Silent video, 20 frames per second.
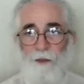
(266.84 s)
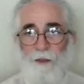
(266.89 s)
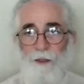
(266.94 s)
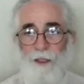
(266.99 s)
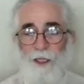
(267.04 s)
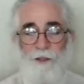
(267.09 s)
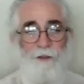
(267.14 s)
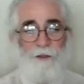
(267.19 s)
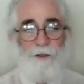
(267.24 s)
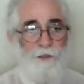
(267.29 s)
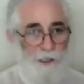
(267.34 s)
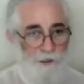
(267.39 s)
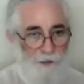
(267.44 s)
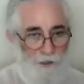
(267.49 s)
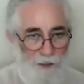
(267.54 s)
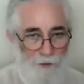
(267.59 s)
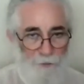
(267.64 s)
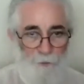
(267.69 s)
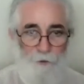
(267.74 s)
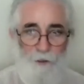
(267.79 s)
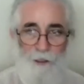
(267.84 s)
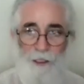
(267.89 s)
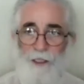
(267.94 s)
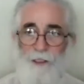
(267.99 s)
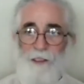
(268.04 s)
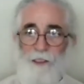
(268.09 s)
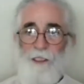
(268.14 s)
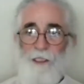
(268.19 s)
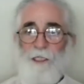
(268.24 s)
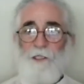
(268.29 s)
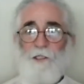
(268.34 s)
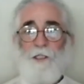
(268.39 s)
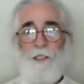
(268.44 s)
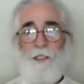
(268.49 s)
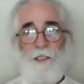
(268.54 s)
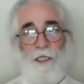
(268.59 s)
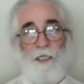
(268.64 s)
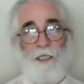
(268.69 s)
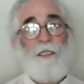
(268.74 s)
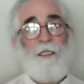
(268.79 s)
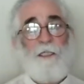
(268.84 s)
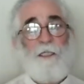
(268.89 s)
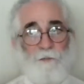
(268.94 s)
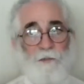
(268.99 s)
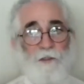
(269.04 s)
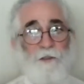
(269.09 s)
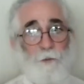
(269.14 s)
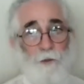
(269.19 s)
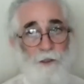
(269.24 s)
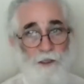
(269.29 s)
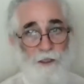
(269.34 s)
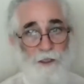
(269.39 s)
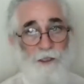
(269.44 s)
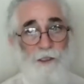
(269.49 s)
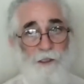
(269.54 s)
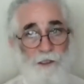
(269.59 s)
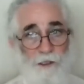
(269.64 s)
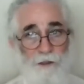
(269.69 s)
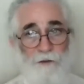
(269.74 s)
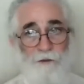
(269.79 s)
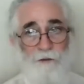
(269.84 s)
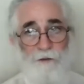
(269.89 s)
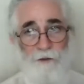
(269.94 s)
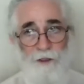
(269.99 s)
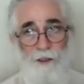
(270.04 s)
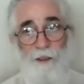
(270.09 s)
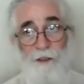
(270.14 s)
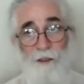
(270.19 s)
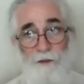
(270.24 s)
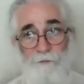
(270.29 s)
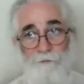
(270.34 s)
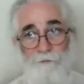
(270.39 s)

And there's a deep relaxation that comes with this. A